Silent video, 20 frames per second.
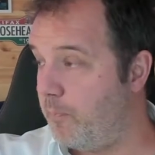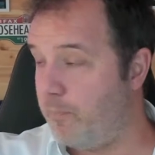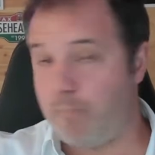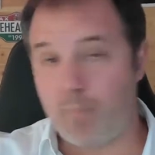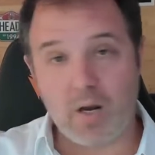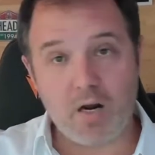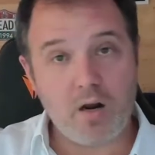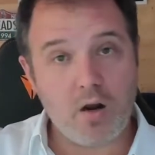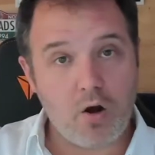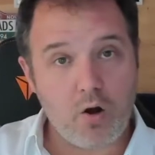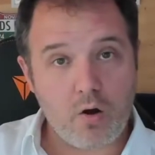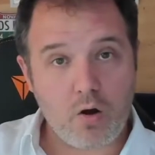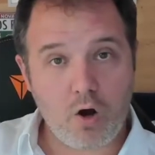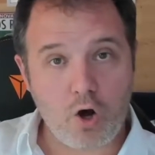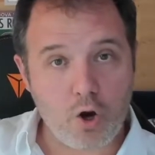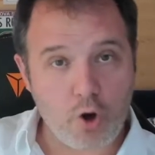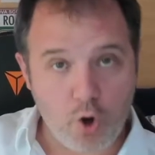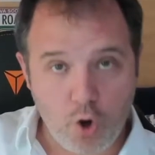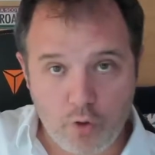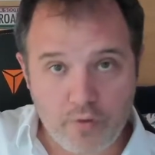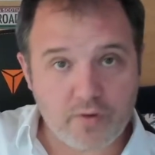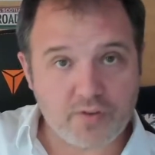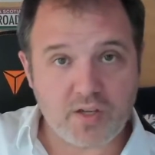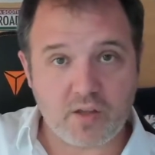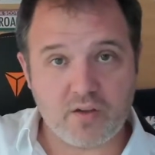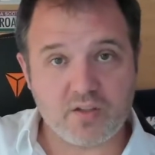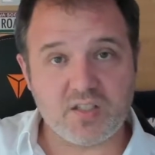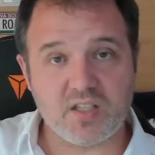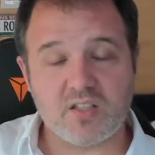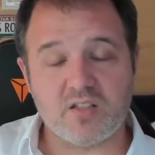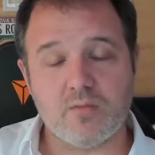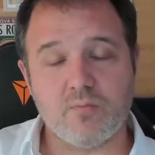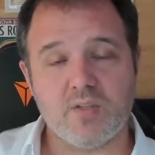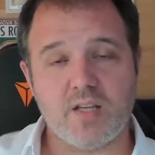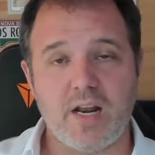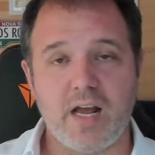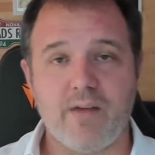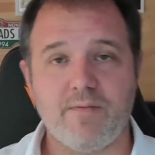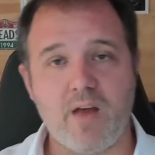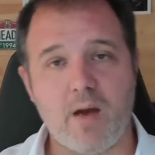but on all those other systems
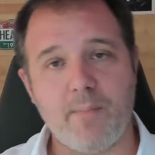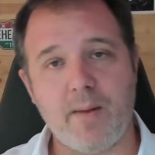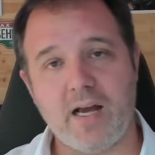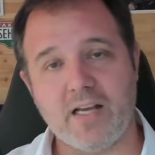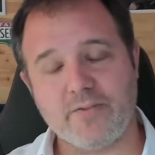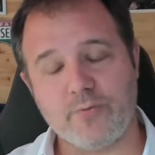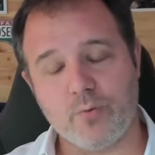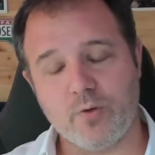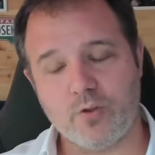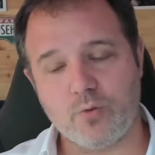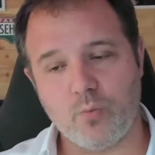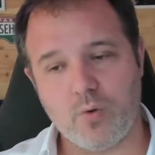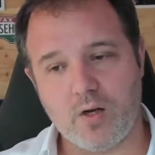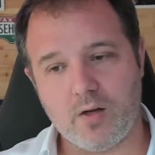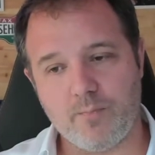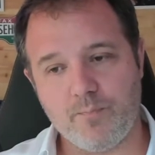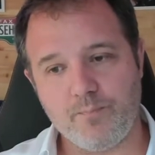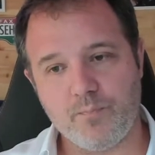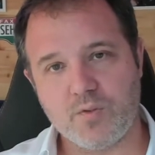that have that password as well.